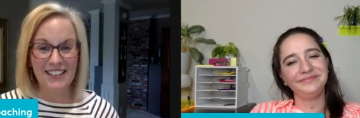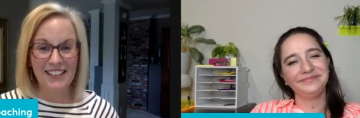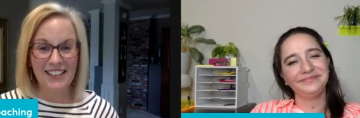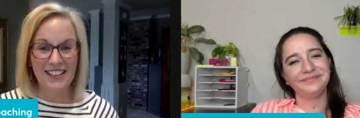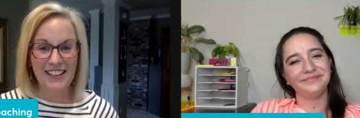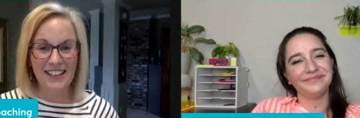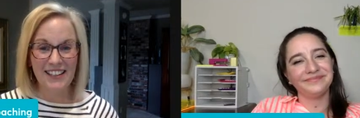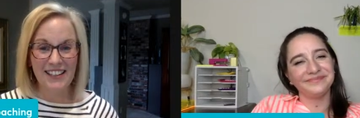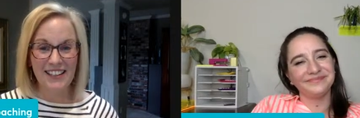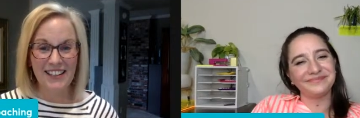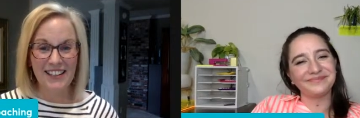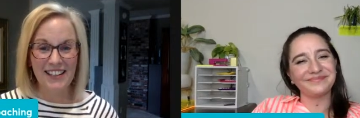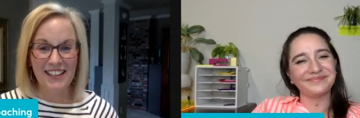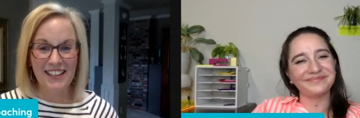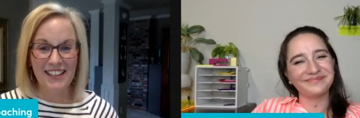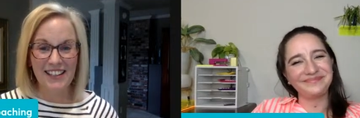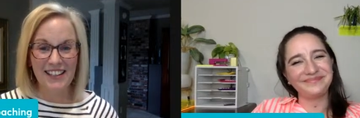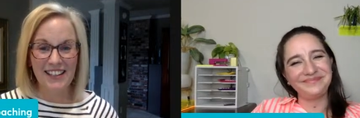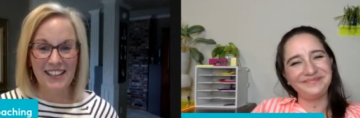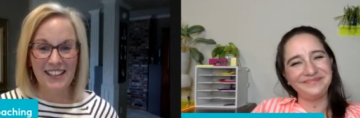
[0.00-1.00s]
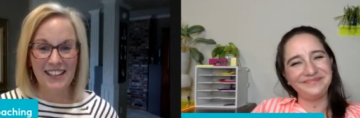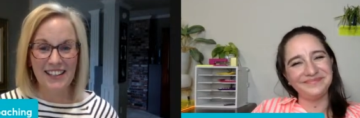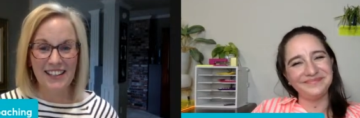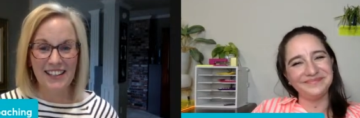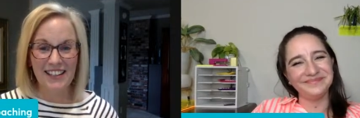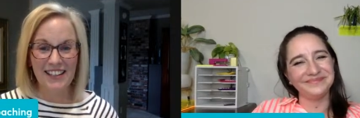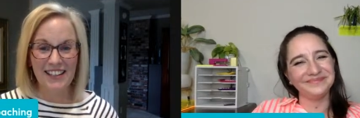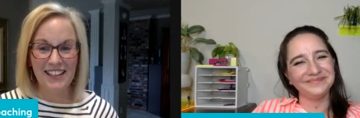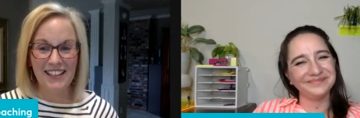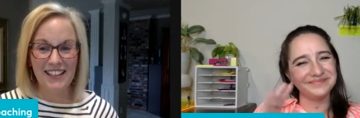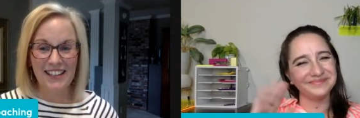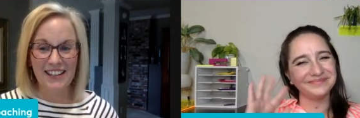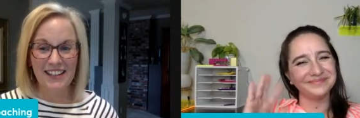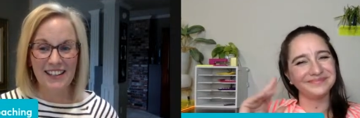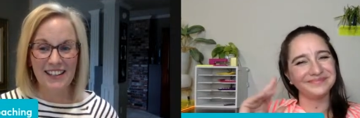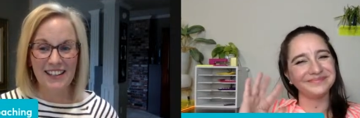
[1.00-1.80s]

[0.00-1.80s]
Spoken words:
[no speech]